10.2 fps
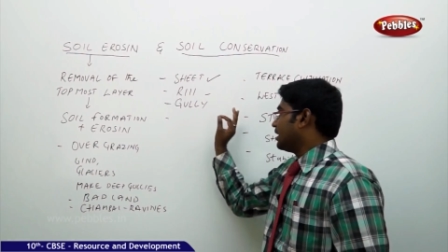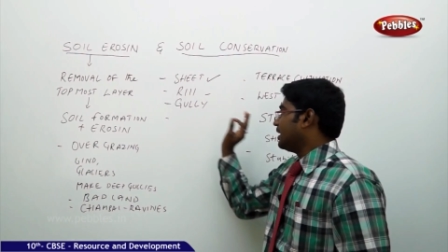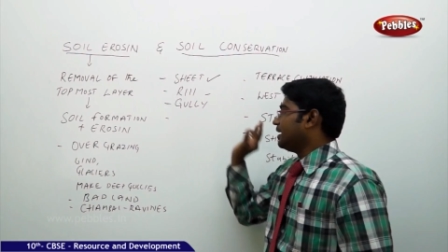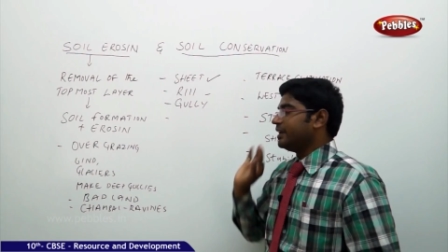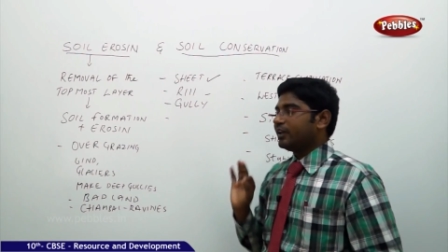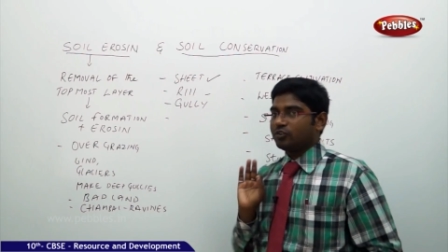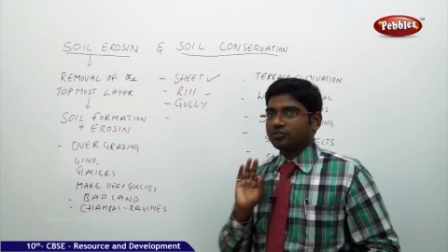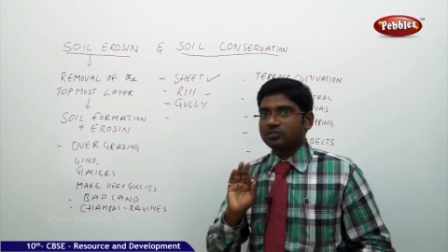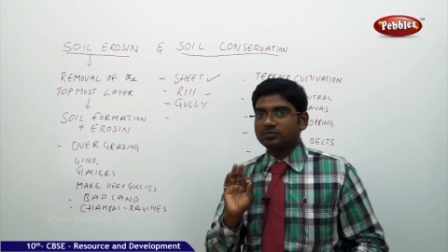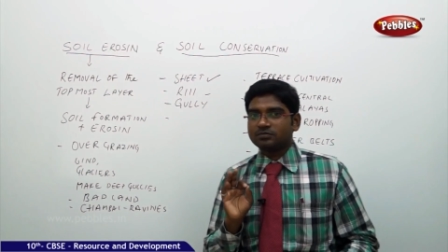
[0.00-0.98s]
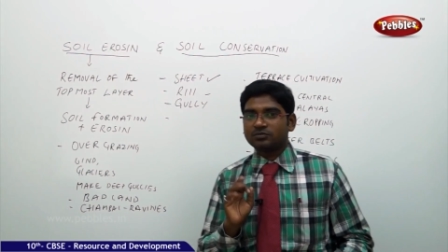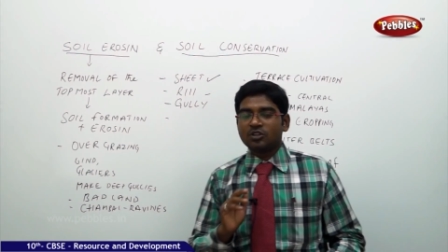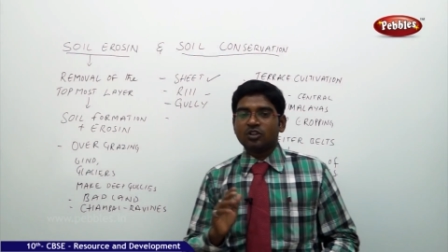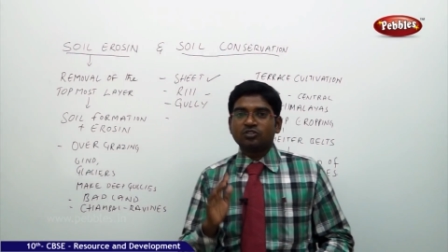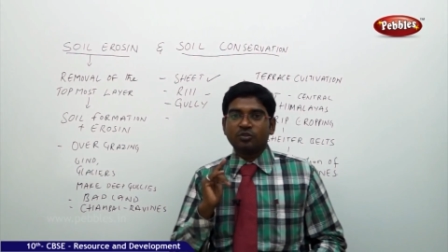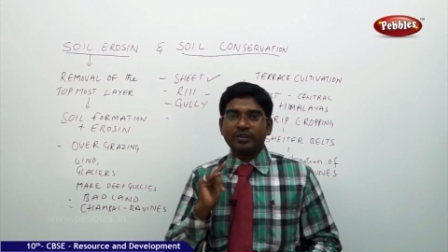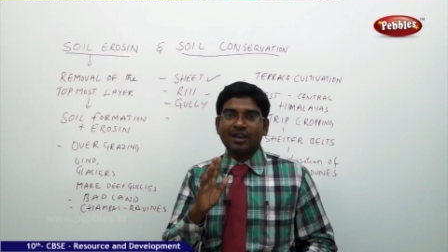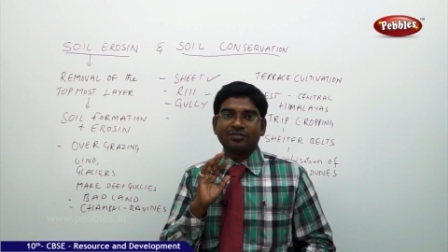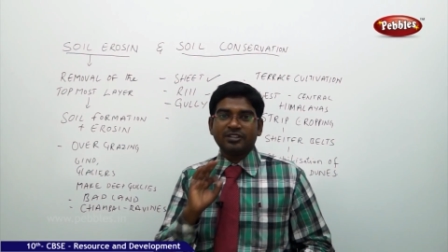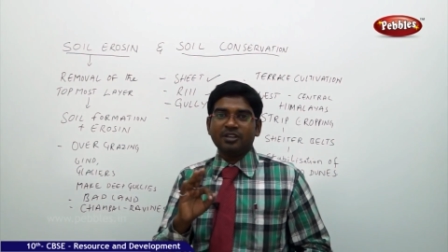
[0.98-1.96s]
gully erosion so we
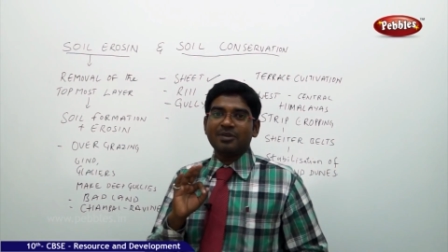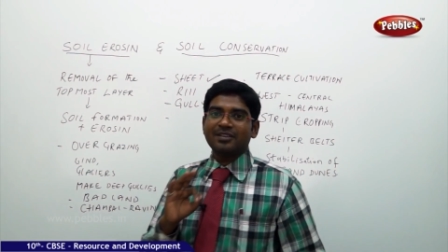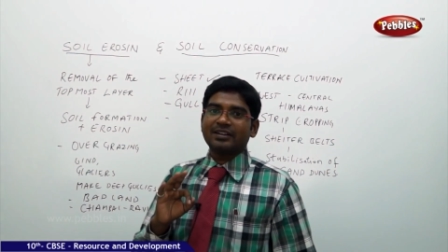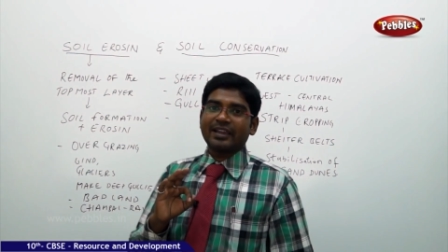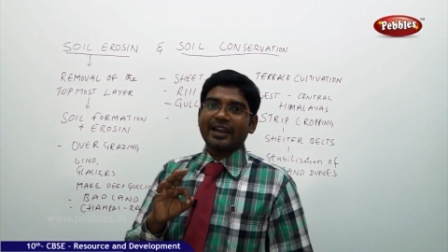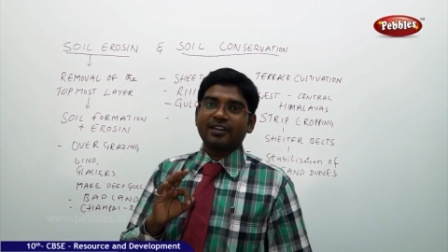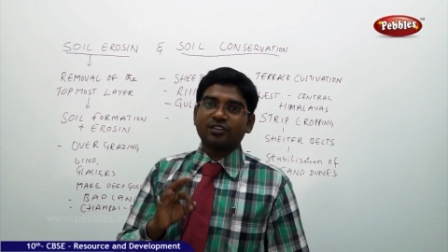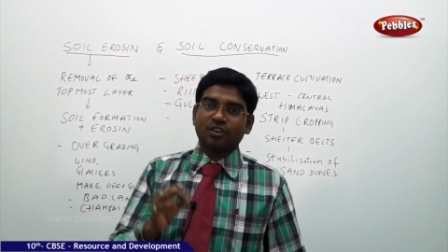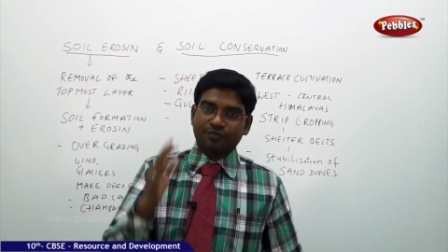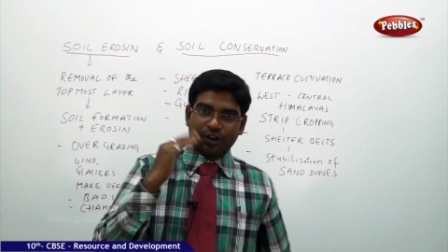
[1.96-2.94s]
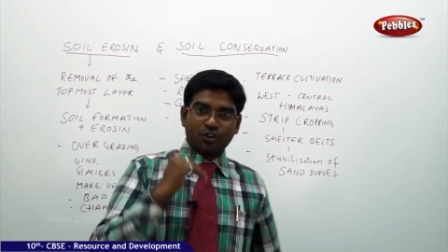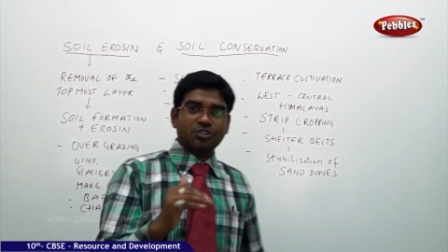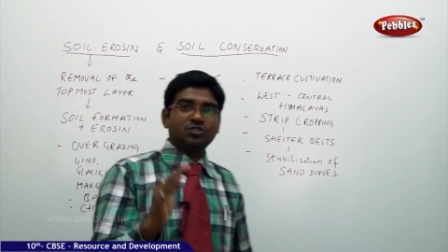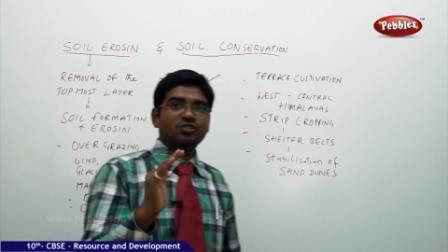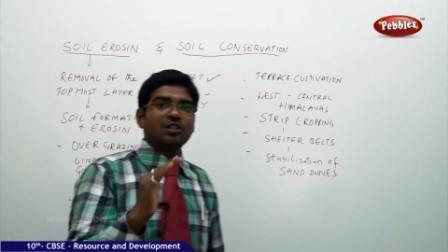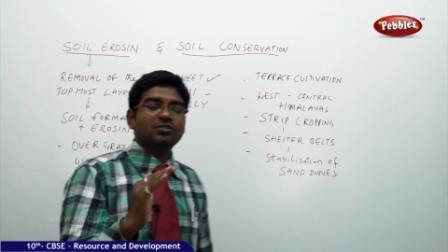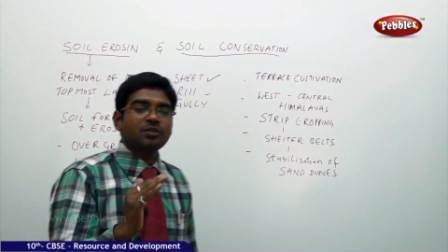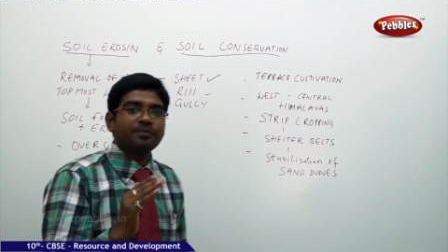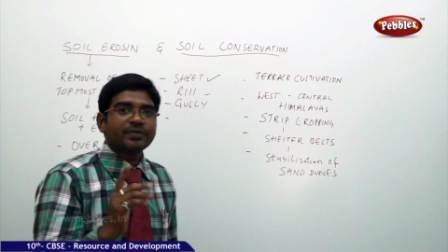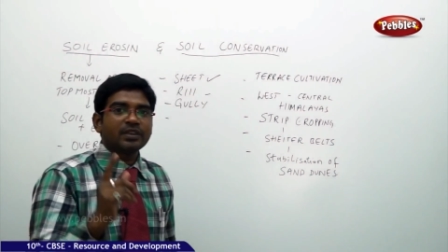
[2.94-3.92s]
have three major categories of erosions
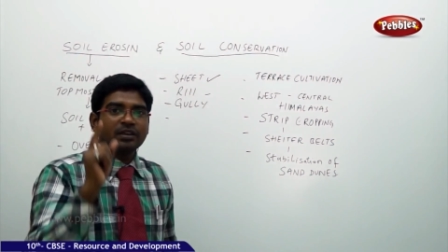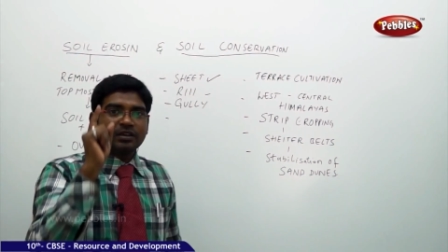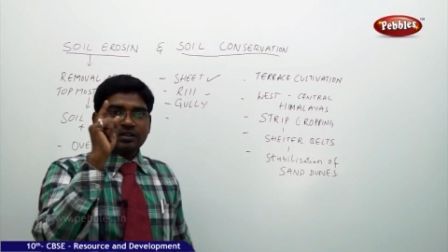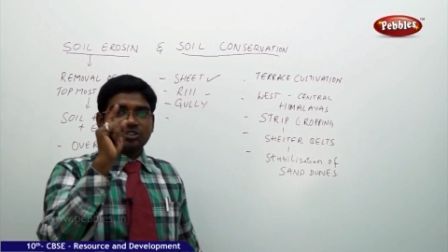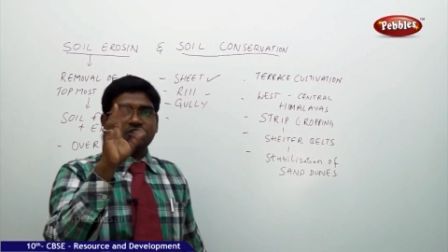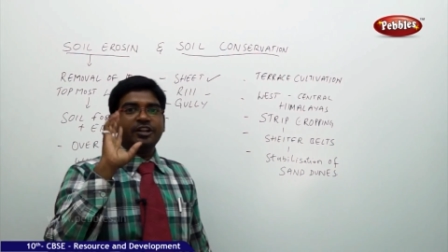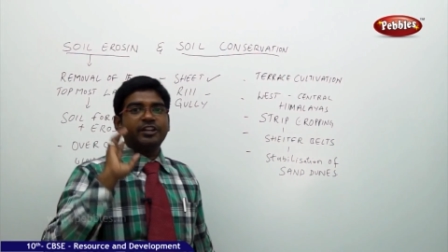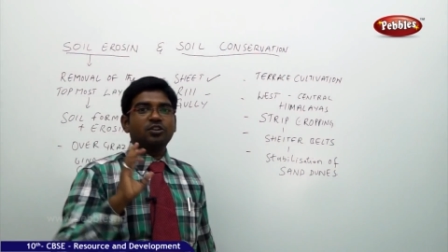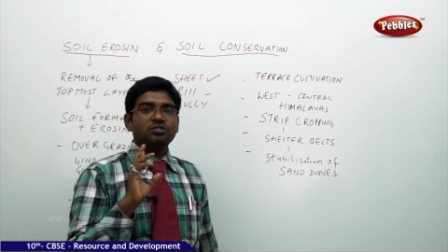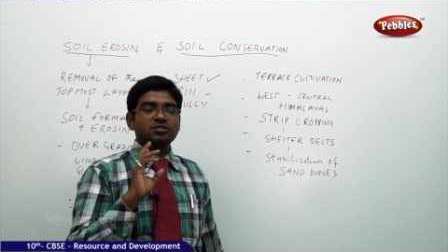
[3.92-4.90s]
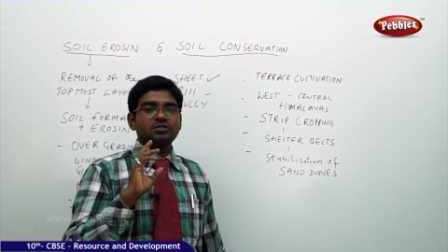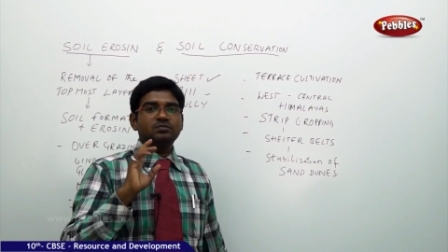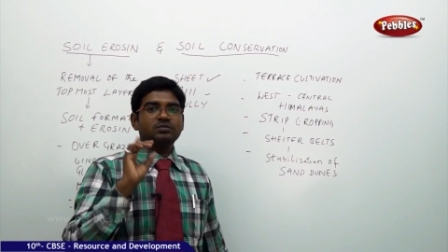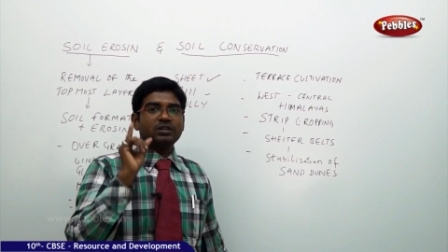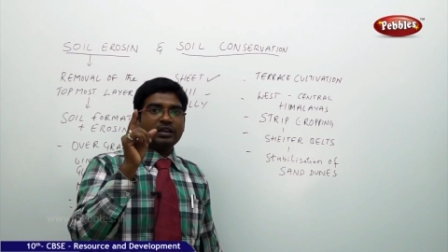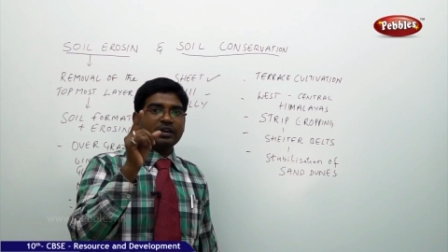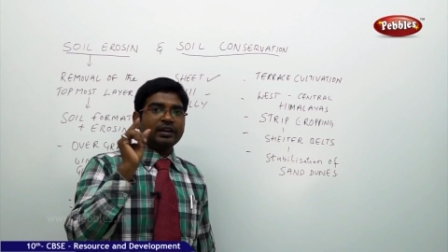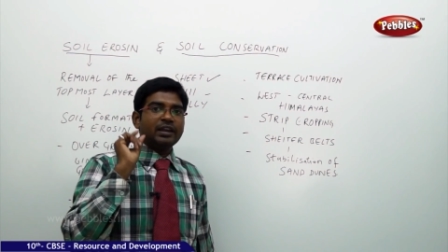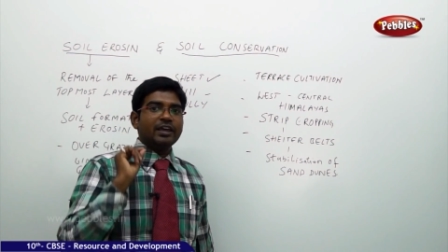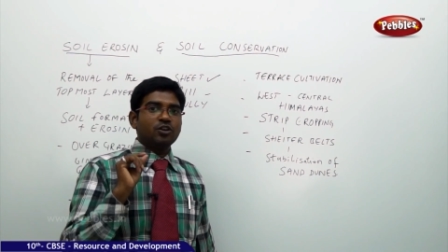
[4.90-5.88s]
also sheet erosion
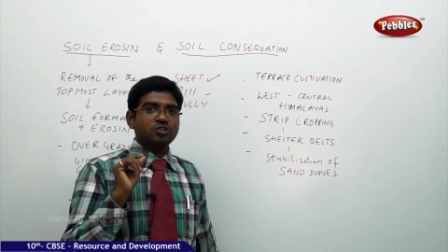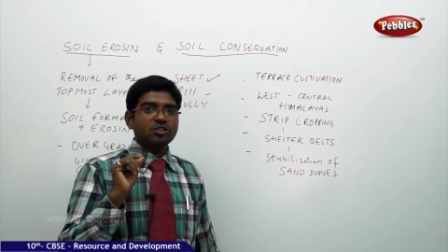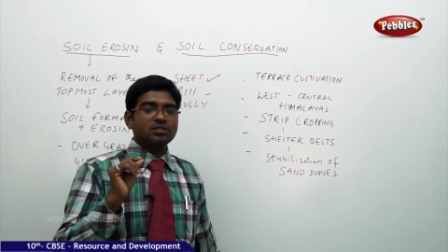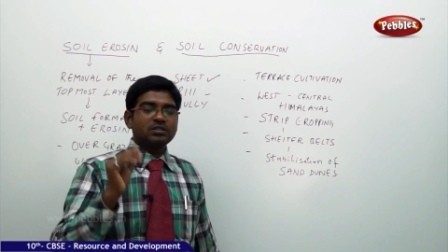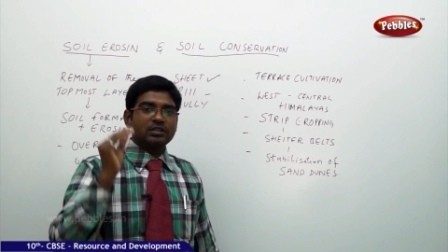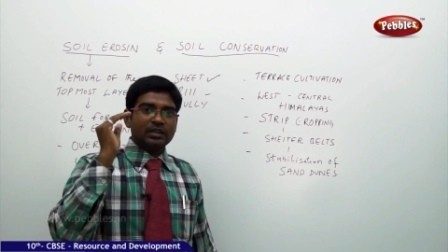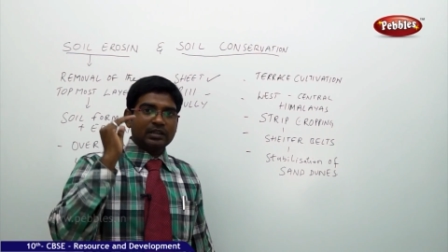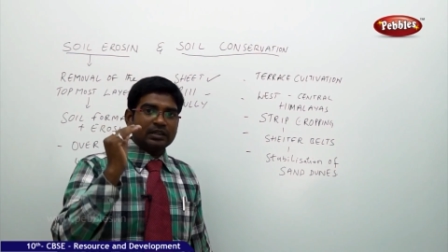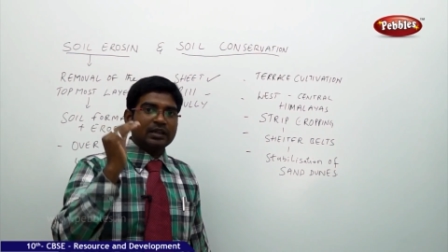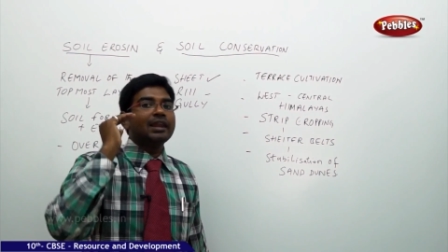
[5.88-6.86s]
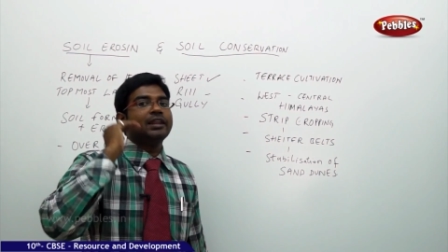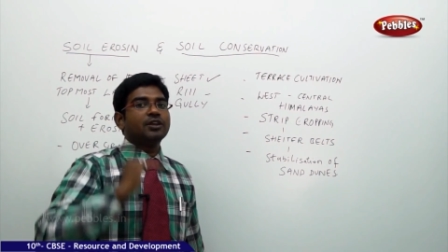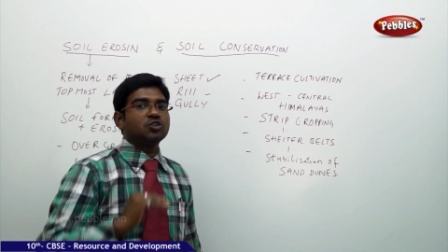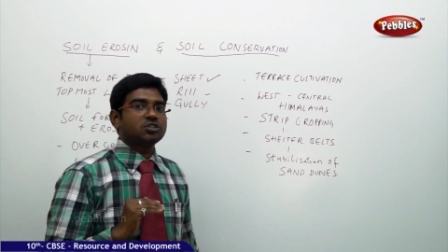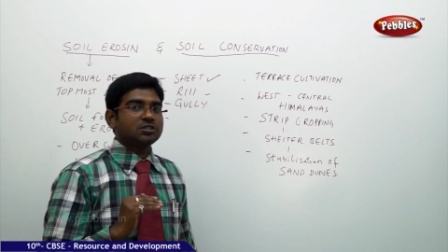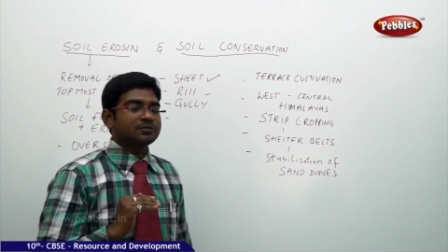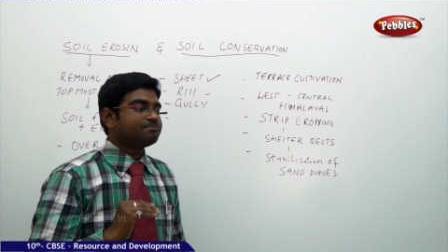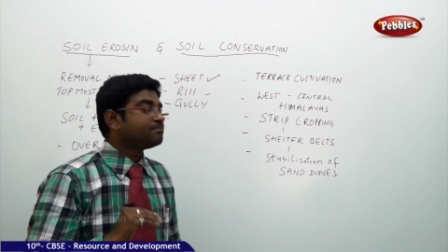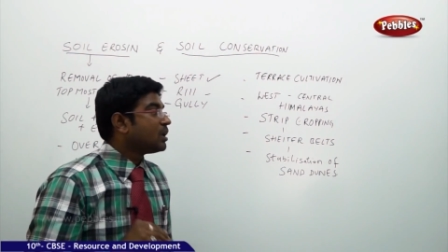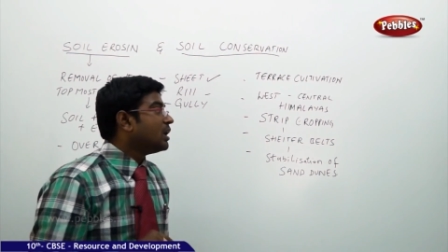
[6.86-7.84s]
rill erosion gully erosion
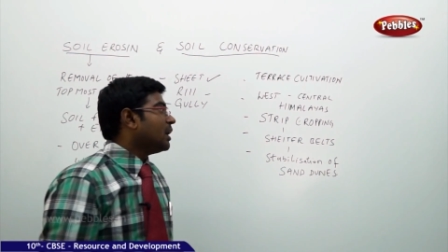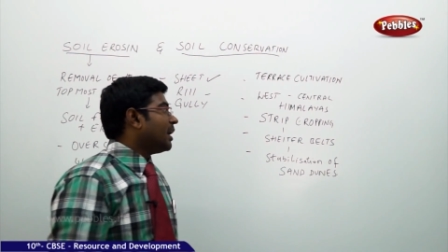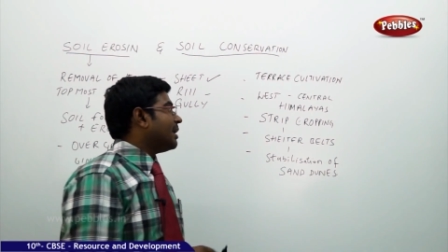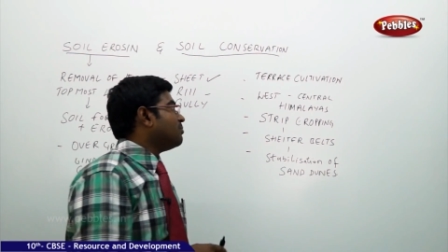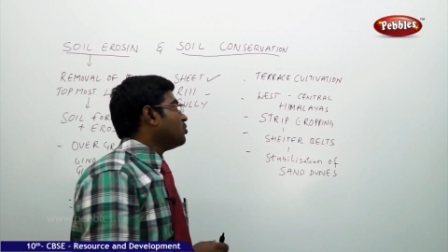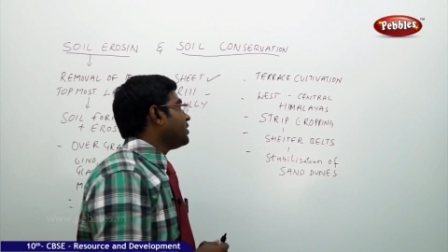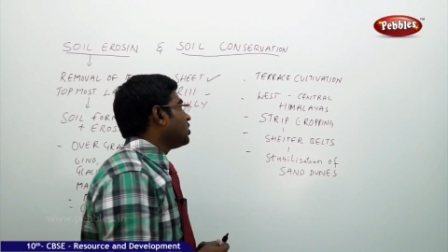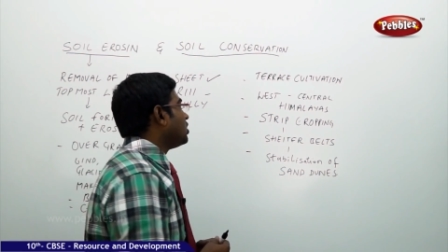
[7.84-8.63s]
and moving